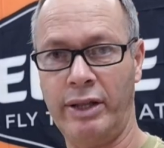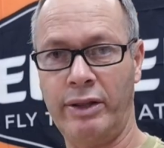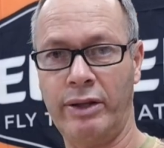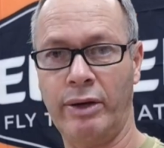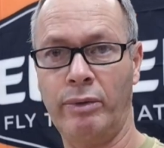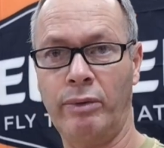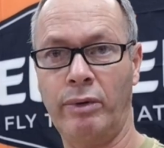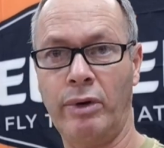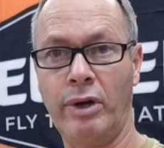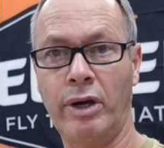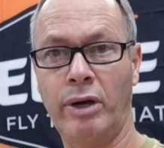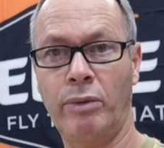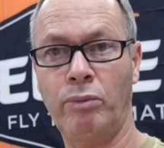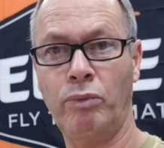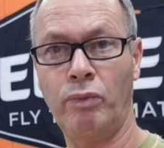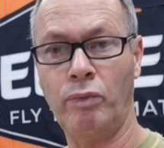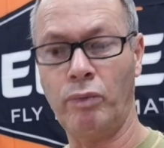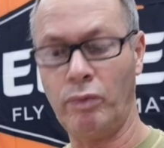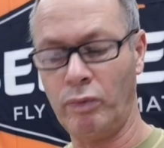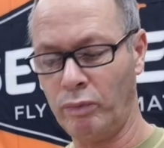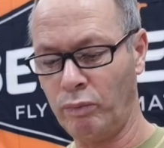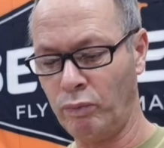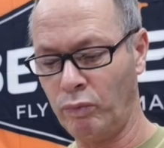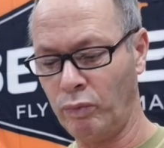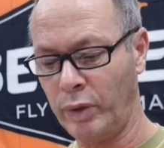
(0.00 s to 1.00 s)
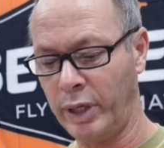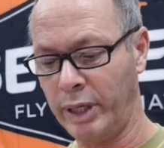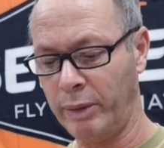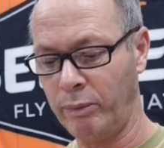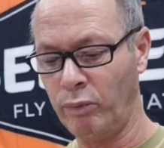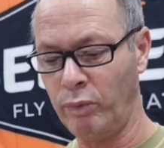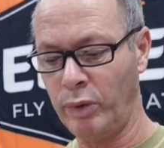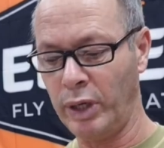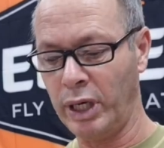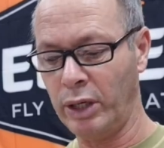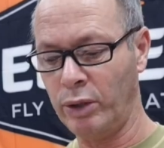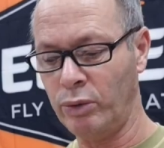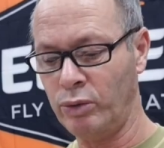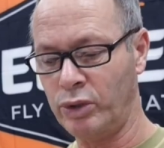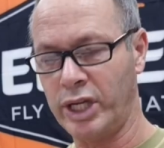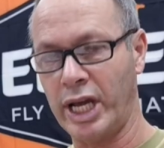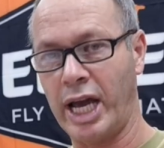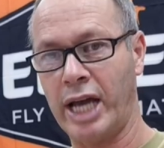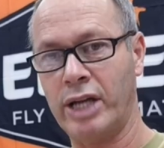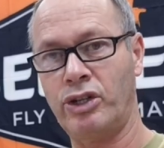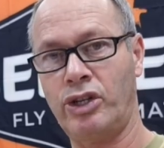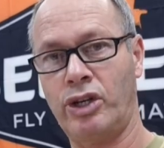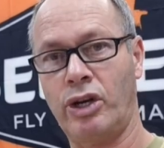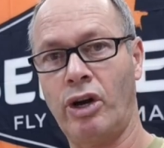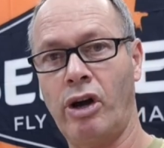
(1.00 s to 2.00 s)
and we lose that
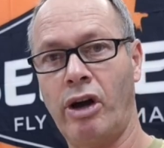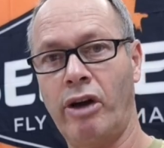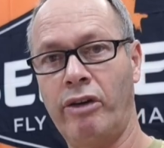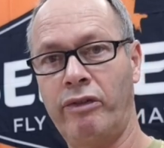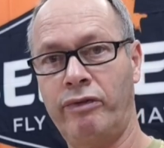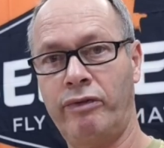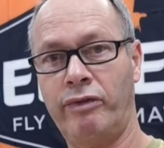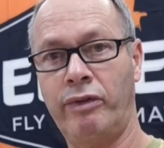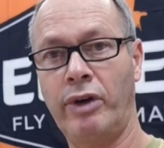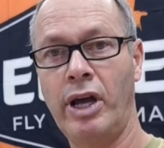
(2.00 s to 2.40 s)
sort of